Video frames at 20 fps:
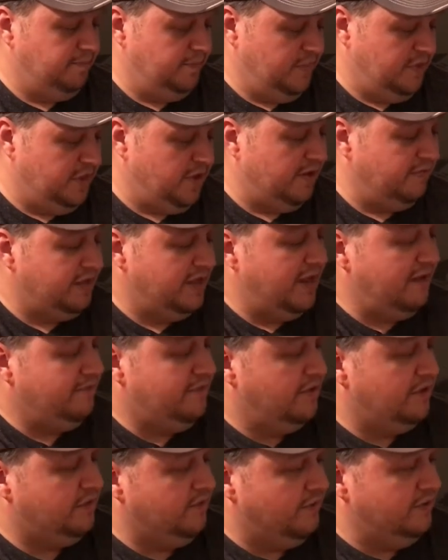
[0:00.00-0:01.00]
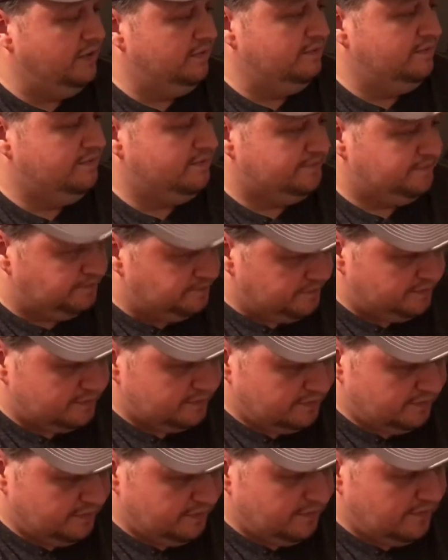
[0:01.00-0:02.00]
So I've saved this one
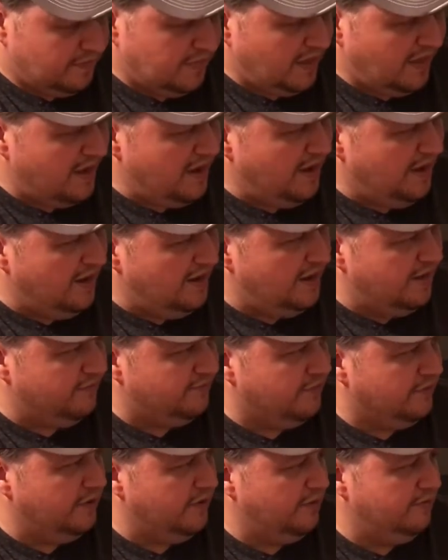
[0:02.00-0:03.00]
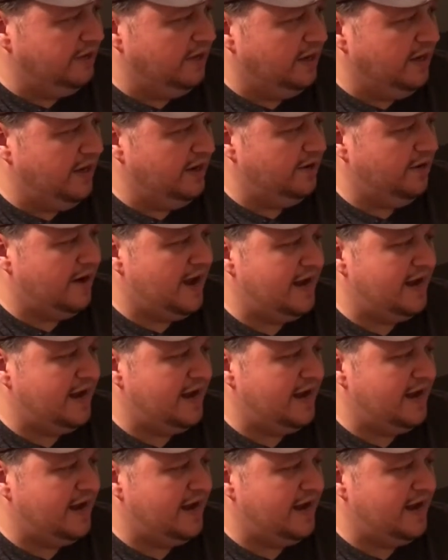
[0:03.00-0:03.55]
for a little bit later.